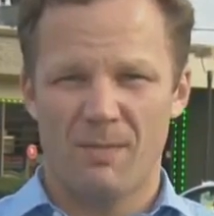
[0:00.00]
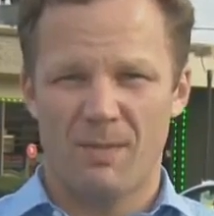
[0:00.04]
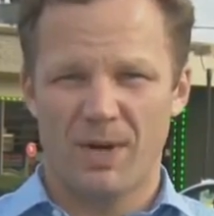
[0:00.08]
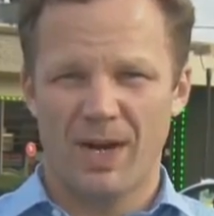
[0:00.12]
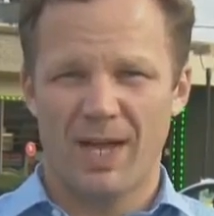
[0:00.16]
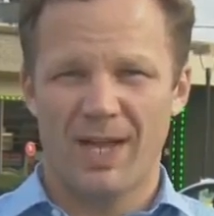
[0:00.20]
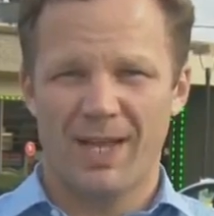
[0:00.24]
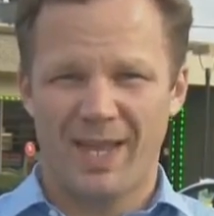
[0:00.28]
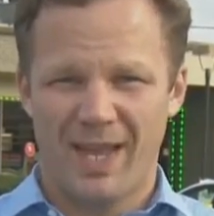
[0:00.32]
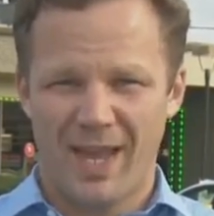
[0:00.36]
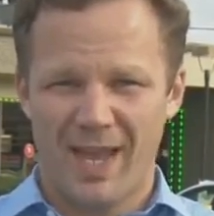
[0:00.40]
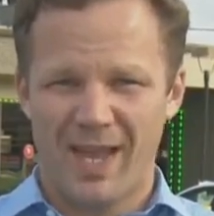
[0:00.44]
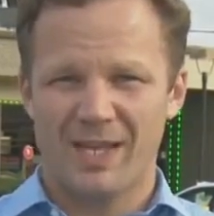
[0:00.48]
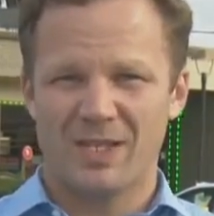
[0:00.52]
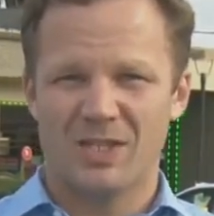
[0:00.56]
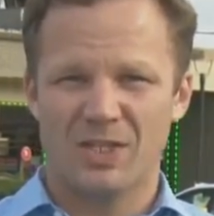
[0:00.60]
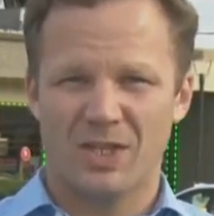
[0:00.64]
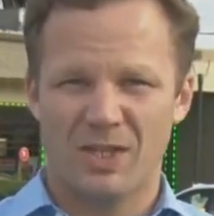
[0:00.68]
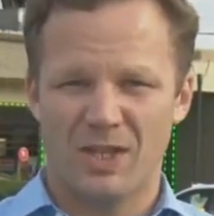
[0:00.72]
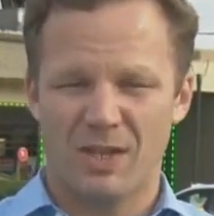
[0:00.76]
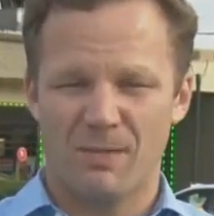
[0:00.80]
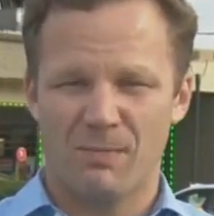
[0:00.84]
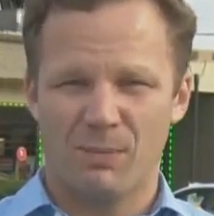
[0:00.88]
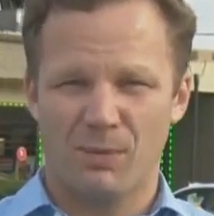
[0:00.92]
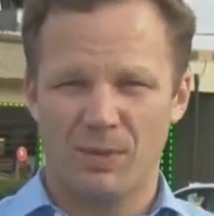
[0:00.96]
but I can
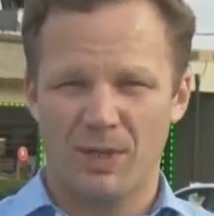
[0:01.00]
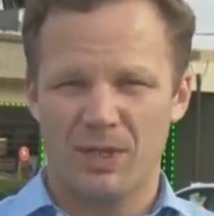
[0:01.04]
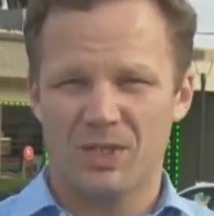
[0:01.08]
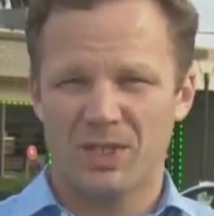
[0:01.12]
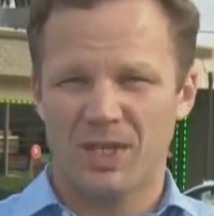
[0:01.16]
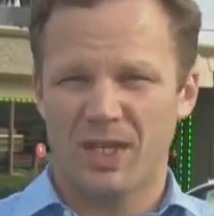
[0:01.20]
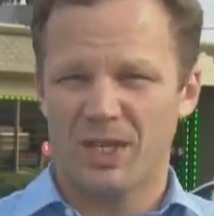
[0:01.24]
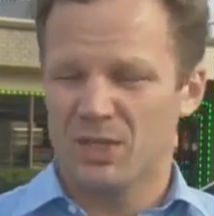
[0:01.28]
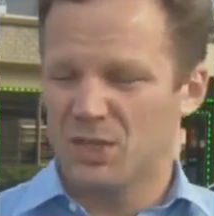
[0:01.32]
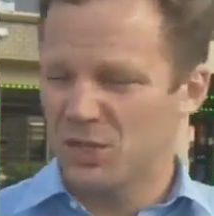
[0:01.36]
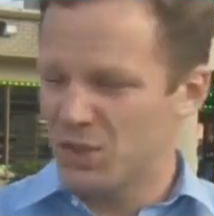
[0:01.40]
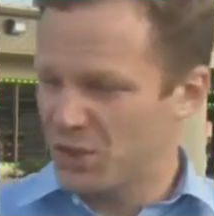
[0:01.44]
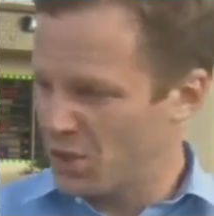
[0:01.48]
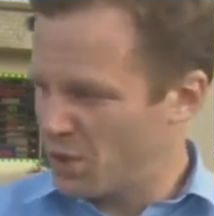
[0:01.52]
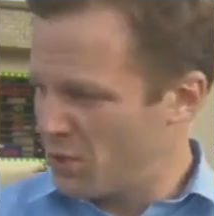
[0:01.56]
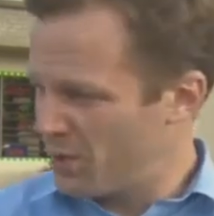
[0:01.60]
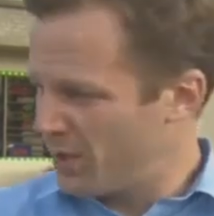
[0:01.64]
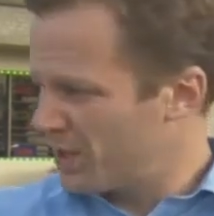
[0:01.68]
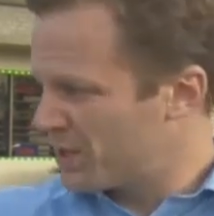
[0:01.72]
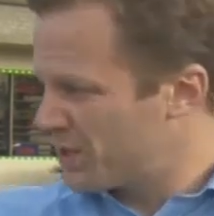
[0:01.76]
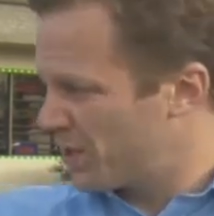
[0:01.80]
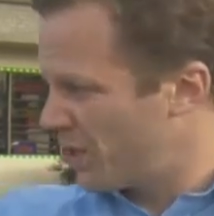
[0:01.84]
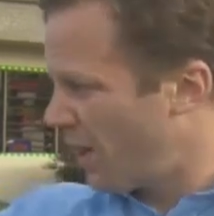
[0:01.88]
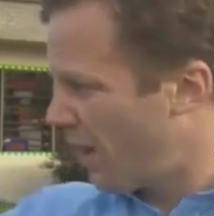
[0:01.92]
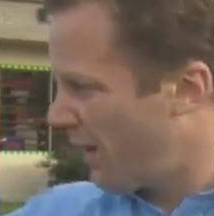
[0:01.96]
tell you that police say as soon
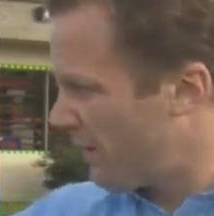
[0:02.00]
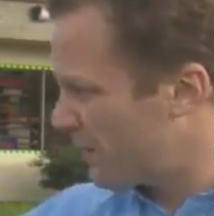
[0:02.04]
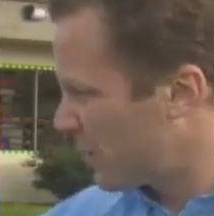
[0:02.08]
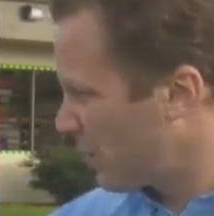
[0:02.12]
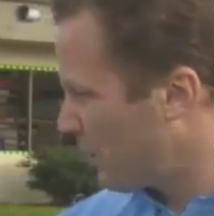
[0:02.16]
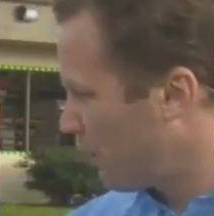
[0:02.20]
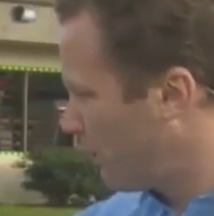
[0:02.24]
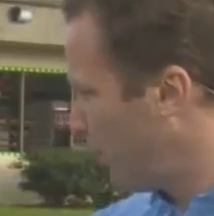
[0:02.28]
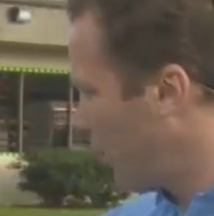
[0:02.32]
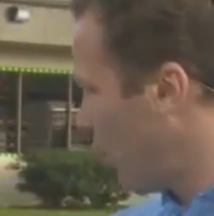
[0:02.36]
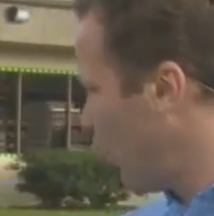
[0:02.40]
as an officer